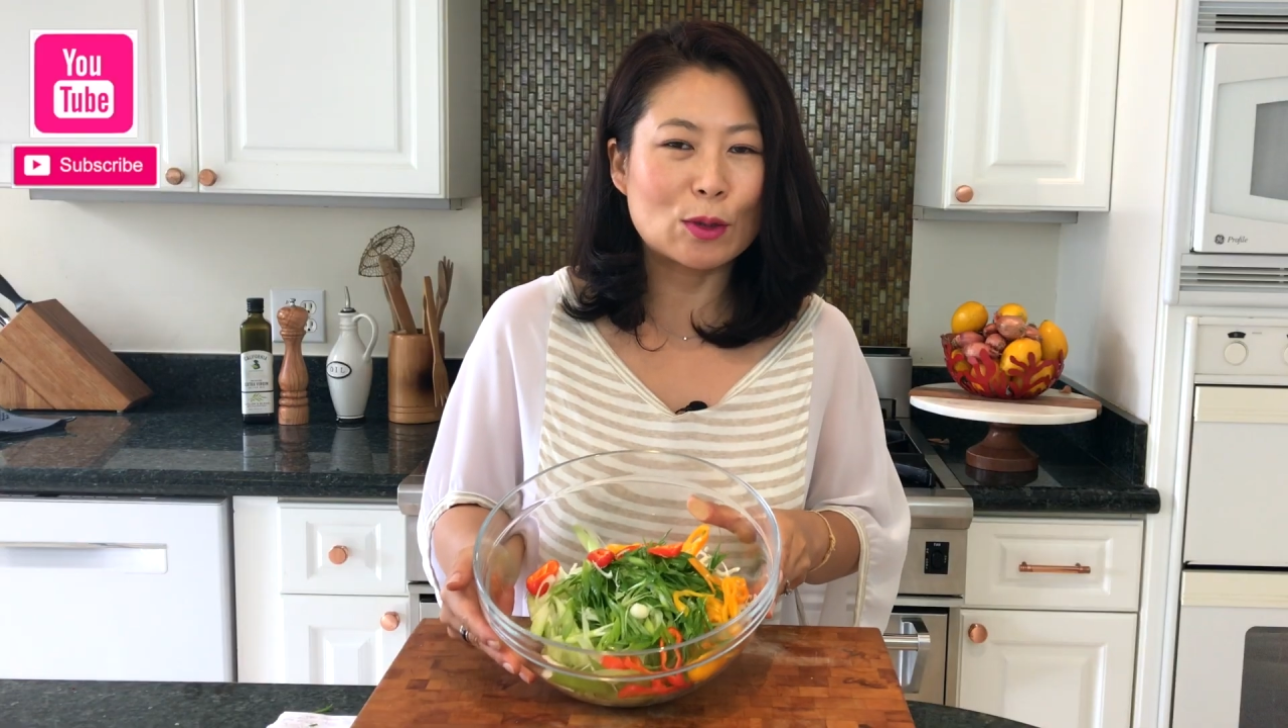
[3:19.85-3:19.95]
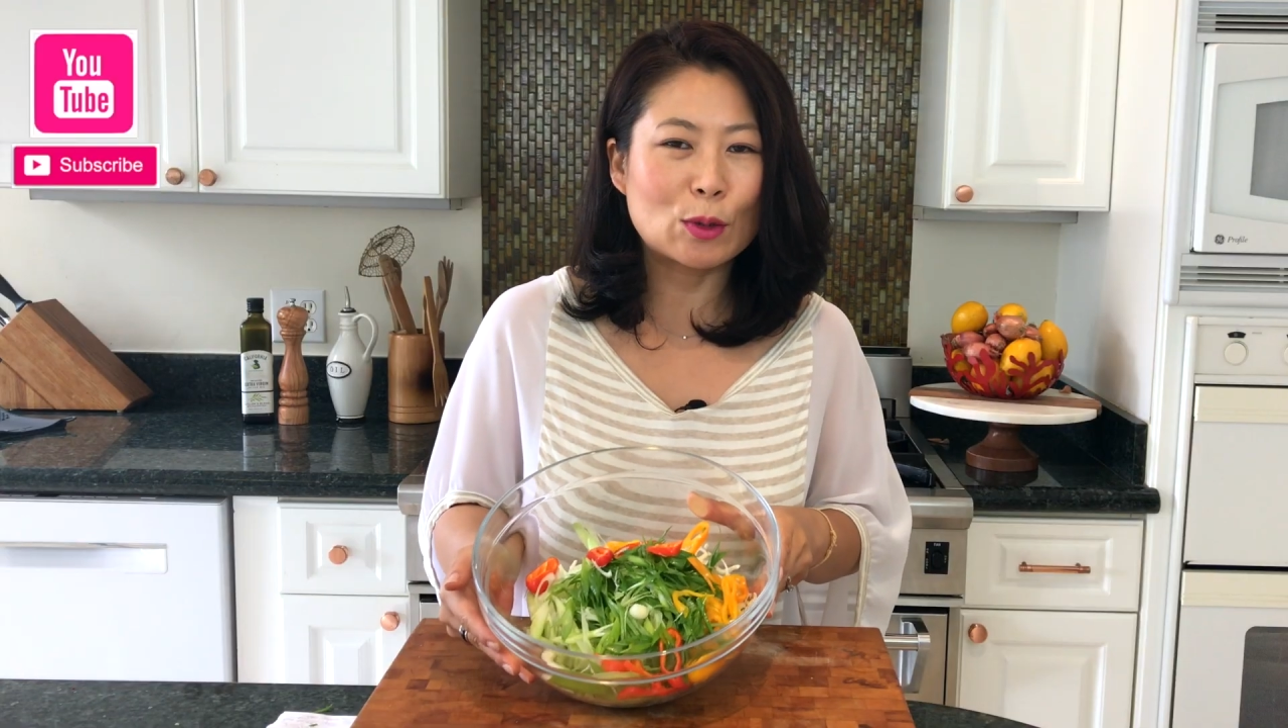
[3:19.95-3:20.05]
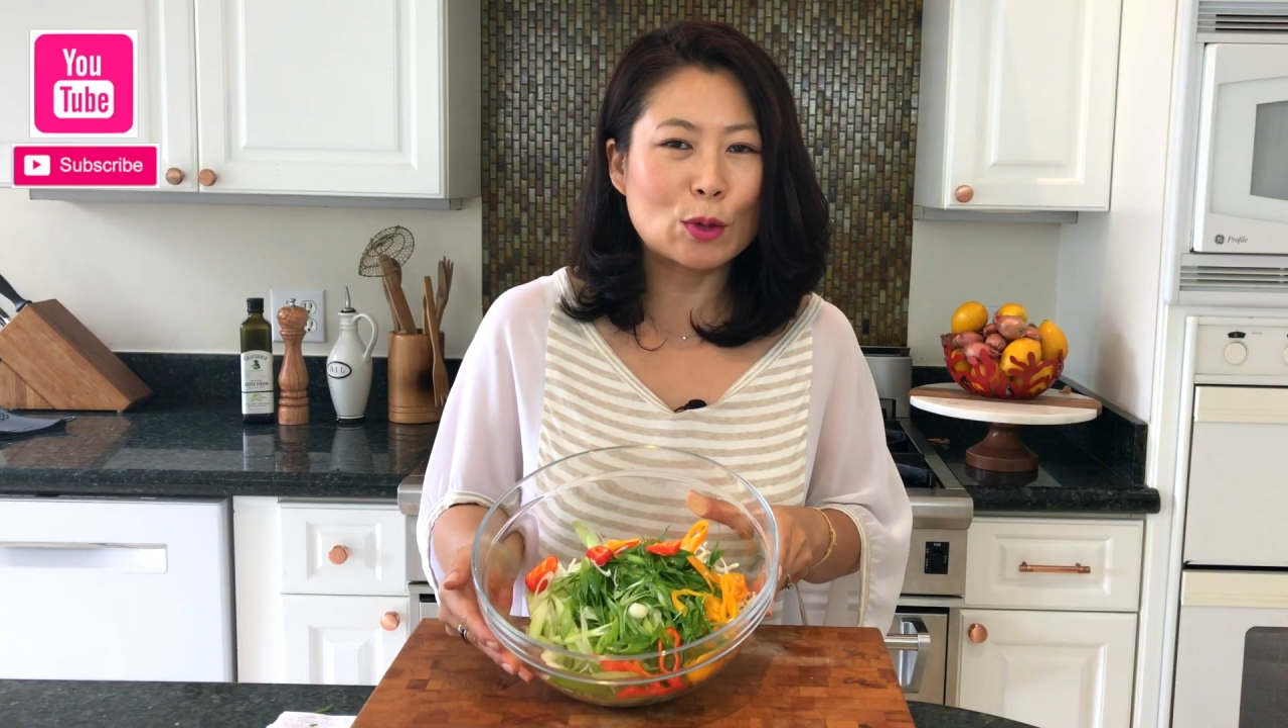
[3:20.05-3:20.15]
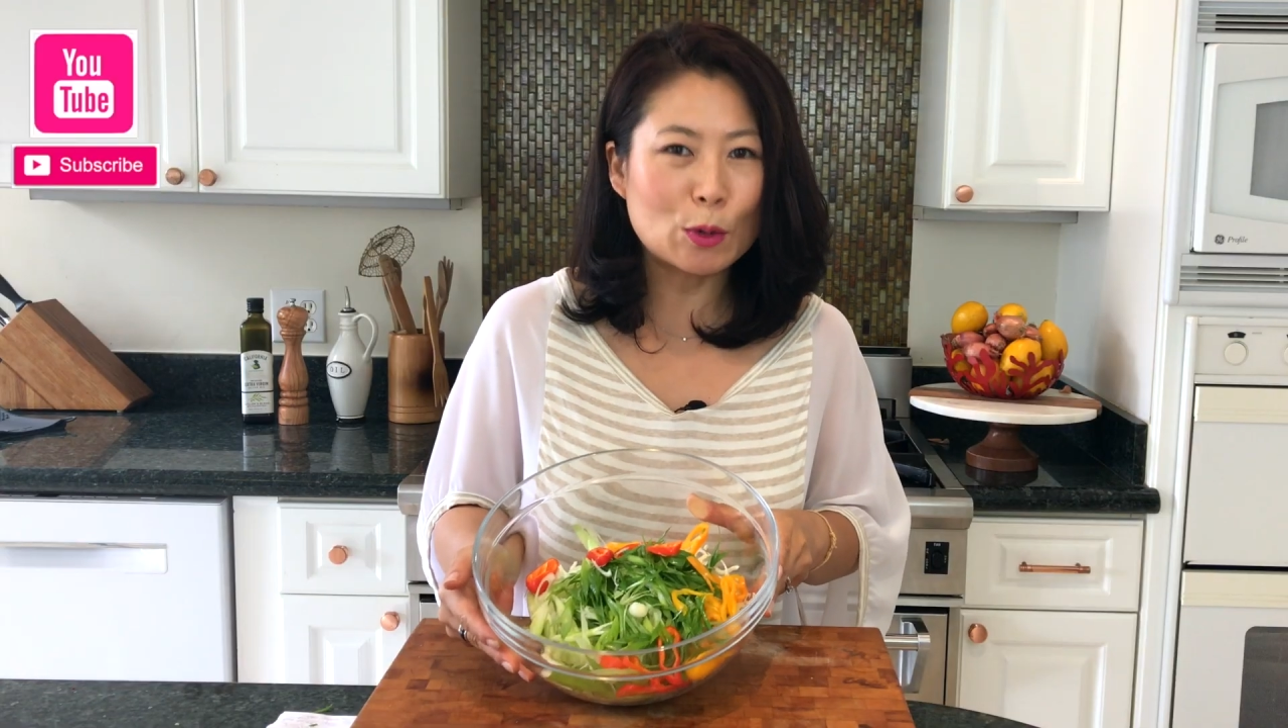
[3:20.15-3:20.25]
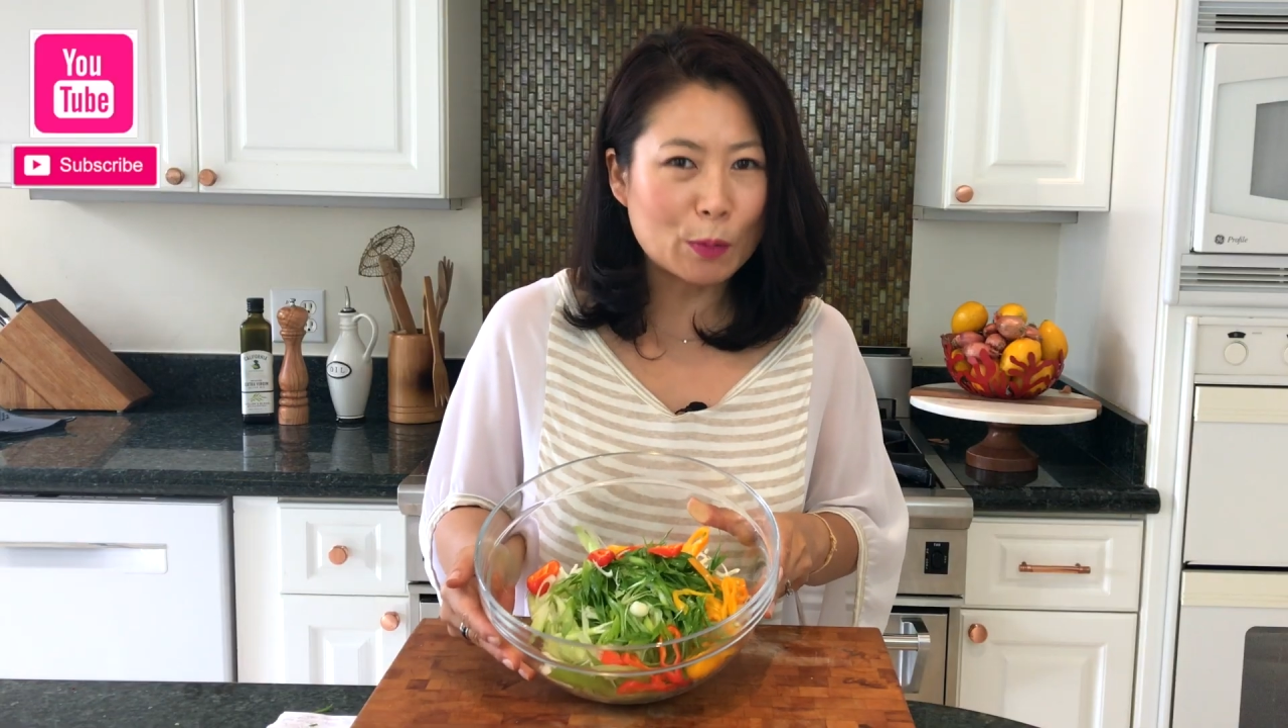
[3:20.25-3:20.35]

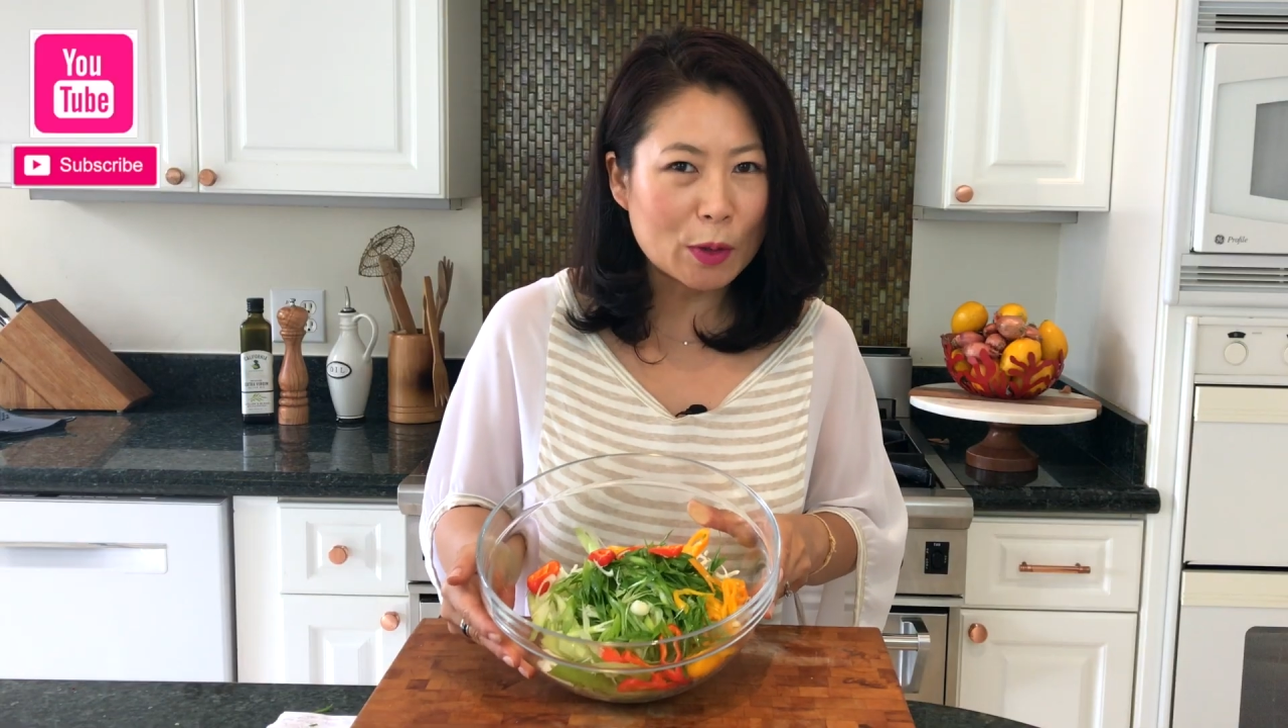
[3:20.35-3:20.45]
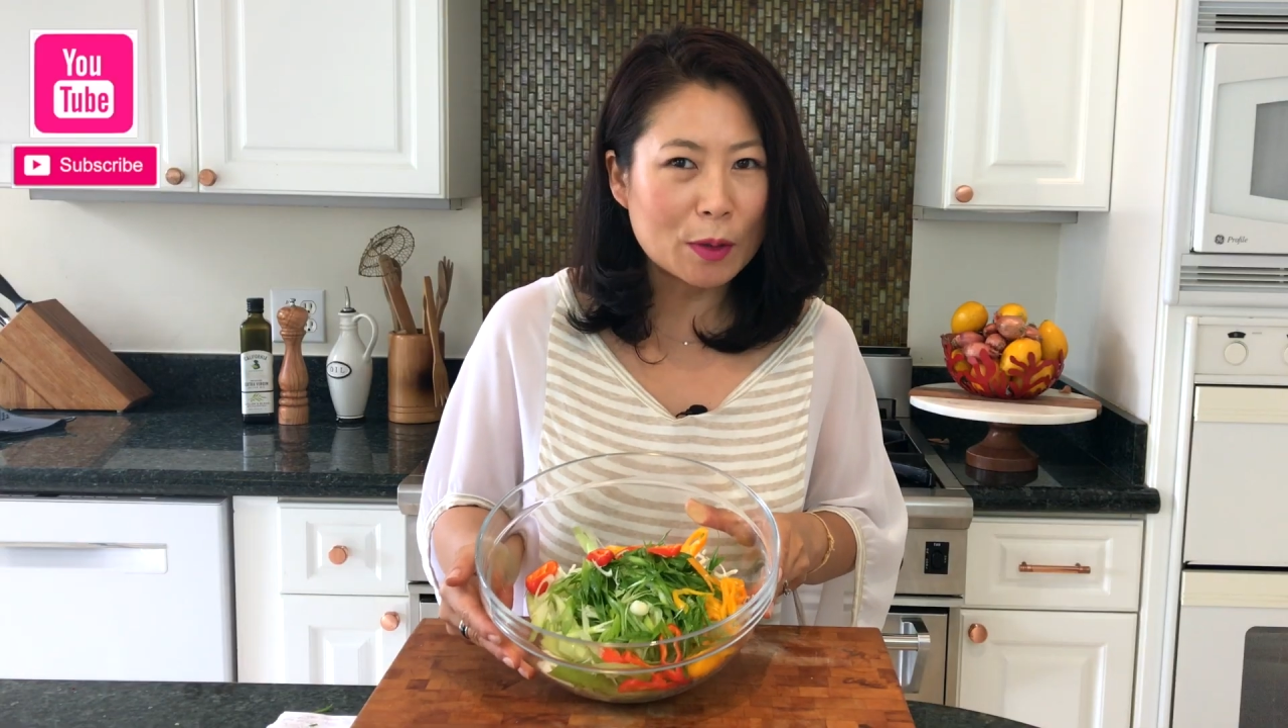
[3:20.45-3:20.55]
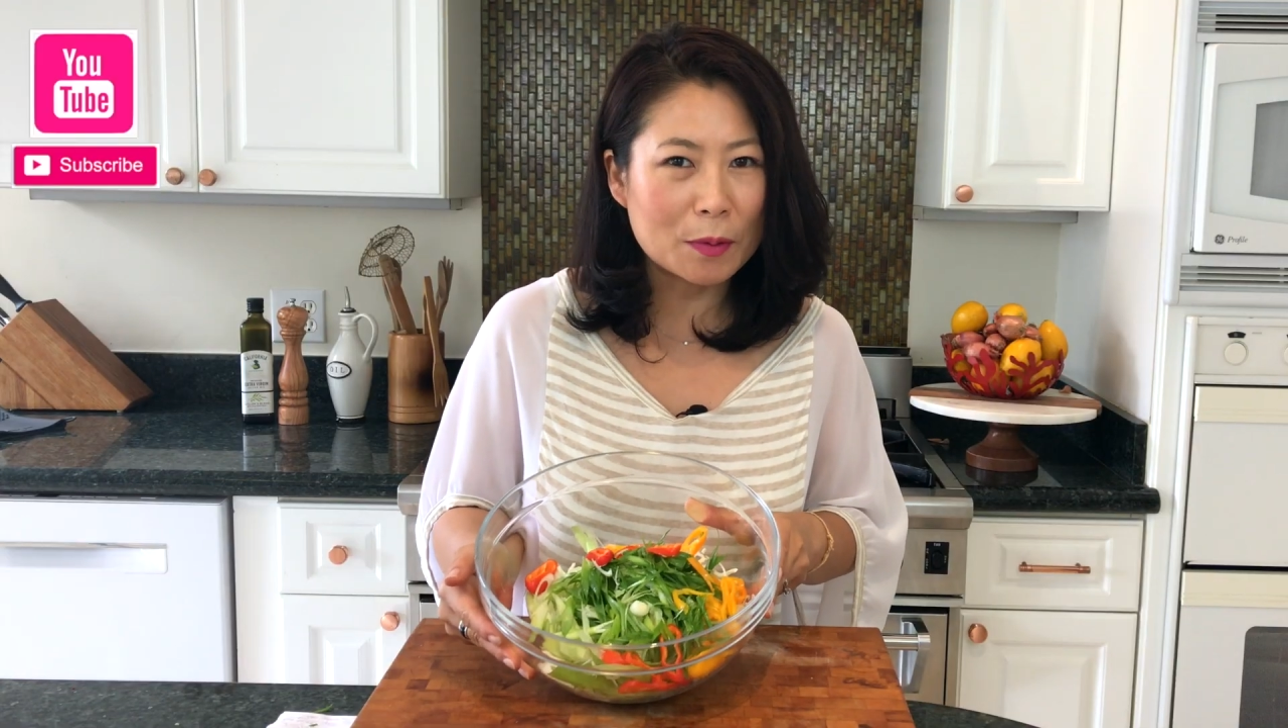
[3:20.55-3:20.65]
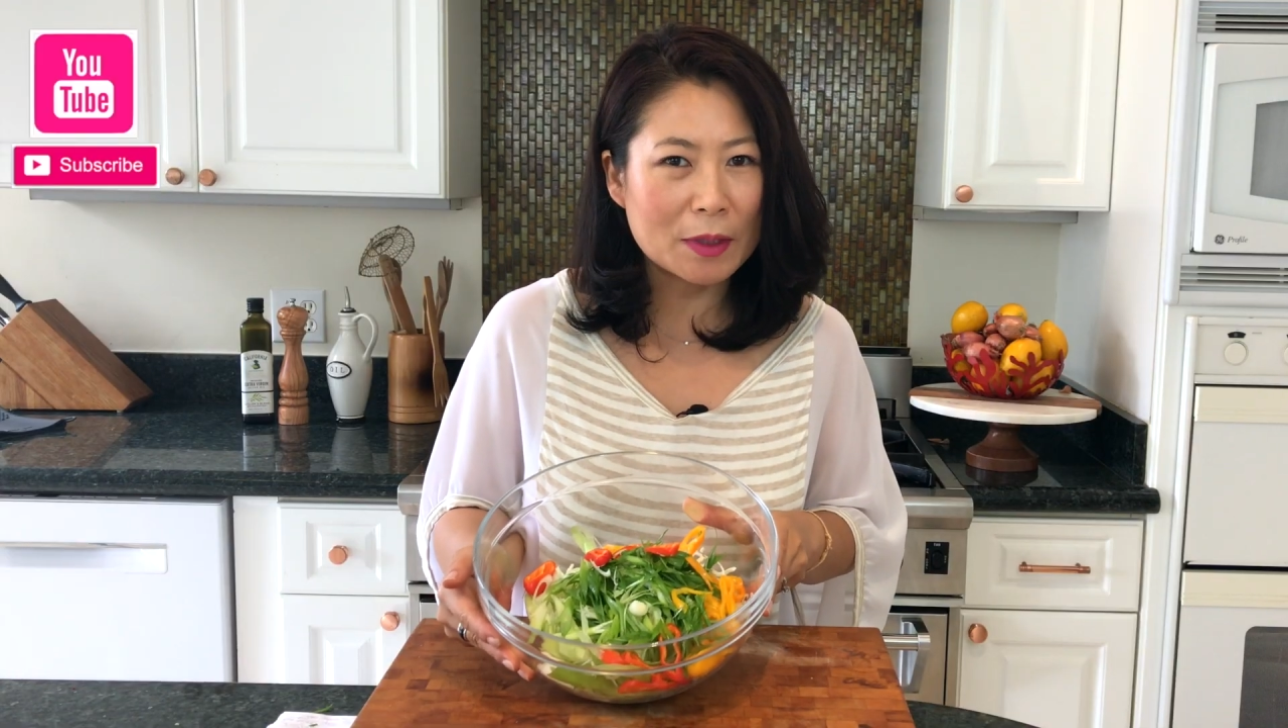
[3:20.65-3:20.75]
super low